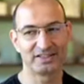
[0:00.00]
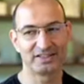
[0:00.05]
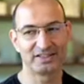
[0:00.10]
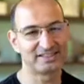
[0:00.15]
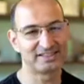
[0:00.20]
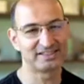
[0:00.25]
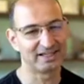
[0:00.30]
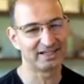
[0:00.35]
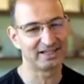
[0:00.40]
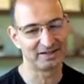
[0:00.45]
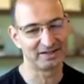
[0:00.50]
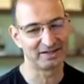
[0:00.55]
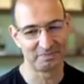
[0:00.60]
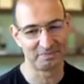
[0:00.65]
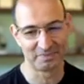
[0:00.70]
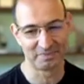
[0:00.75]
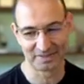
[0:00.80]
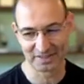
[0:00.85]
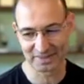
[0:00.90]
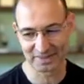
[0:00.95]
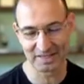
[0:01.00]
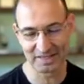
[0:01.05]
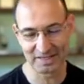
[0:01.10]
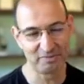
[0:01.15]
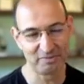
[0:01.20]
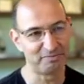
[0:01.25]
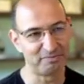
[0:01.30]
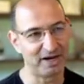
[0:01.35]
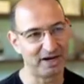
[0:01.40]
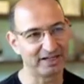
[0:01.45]
the theme of
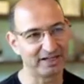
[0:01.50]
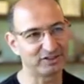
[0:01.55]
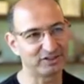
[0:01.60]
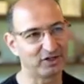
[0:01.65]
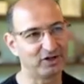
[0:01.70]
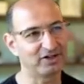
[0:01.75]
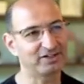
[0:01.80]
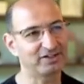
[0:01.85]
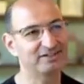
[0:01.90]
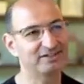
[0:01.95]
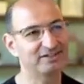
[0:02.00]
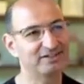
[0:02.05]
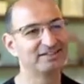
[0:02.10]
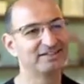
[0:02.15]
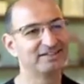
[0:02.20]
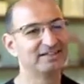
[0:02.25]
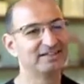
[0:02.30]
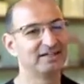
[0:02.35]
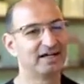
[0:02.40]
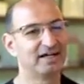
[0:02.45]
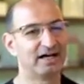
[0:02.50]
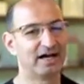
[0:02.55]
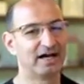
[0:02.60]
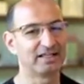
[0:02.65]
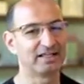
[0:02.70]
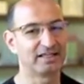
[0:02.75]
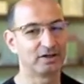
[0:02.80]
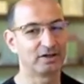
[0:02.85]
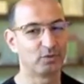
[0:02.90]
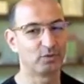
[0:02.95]
my talk. I
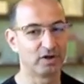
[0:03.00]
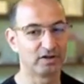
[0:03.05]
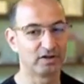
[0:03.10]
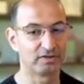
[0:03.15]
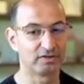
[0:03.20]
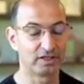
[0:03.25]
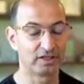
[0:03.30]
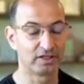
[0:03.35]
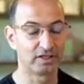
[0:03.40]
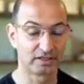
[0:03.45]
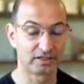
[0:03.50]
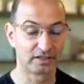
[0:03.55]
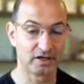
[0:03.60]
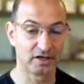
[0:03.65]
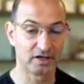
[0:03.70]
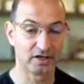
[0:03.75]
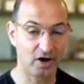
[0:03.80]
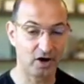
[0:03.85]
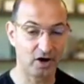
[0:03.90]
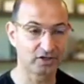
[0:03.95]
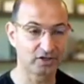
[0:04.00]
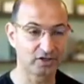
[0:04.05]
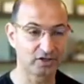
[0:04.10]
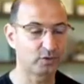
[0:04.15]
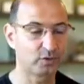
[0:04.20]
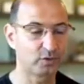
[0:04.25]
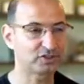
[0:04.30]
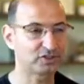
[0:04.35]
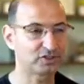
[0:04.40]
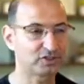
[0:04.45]
think one of the hard
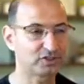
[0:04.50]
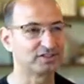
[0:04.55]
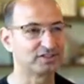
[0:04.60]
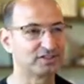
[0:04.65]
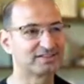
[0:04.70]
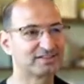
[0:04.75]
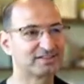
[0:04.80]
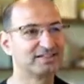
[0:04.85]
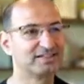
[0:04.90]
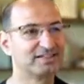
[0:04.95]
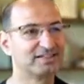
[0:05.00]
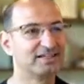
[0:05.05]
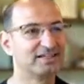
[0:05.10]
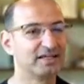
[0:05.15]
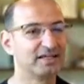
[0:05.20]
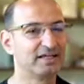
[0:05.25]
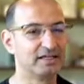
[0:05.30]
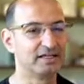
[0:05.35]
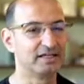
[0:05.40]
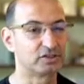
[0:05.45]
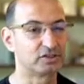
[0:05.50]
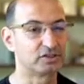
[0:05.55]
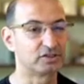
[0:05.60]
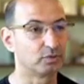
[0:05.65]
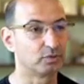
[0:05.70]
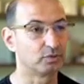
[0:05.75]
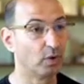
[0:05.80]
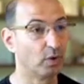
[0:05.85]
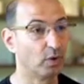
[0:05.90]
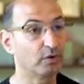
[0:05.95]
questions is, what
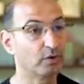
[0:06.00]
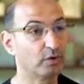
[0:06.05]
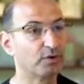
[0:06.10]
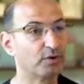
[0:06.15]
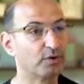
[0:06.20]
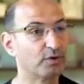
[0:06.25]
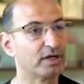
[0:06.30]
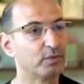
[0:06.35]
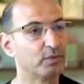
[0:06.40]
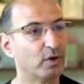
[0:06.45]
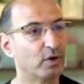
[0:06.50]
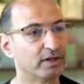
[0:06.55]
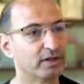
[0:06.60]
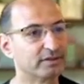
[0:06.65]
do I really want?